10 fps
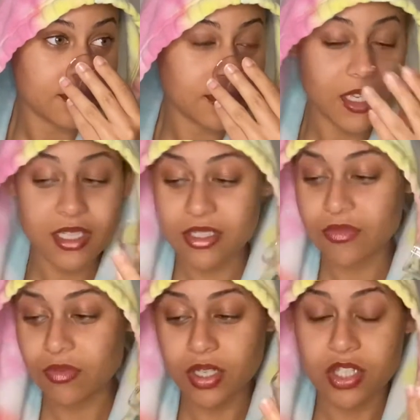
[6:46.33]
It's
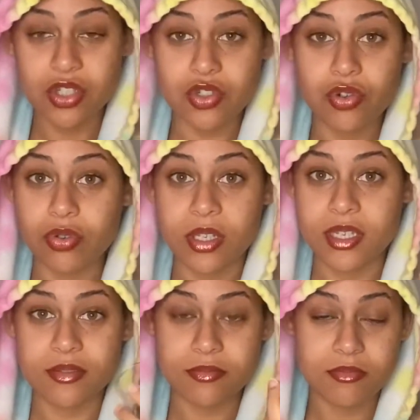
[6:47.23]
it's
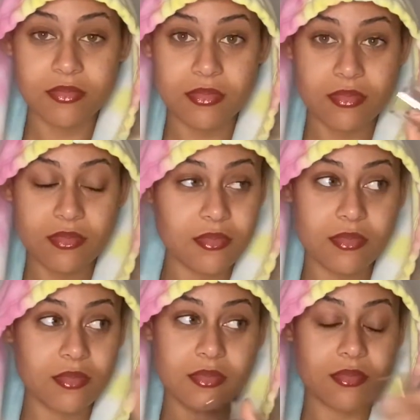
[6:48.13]
truly
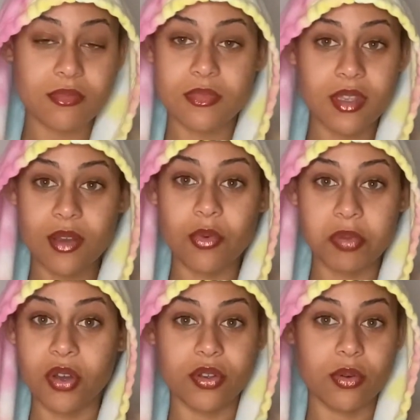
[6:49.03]
it will
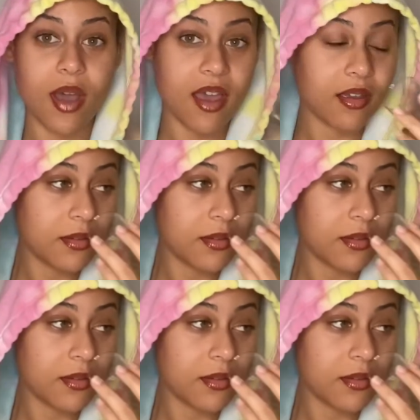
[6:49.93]
blow you away.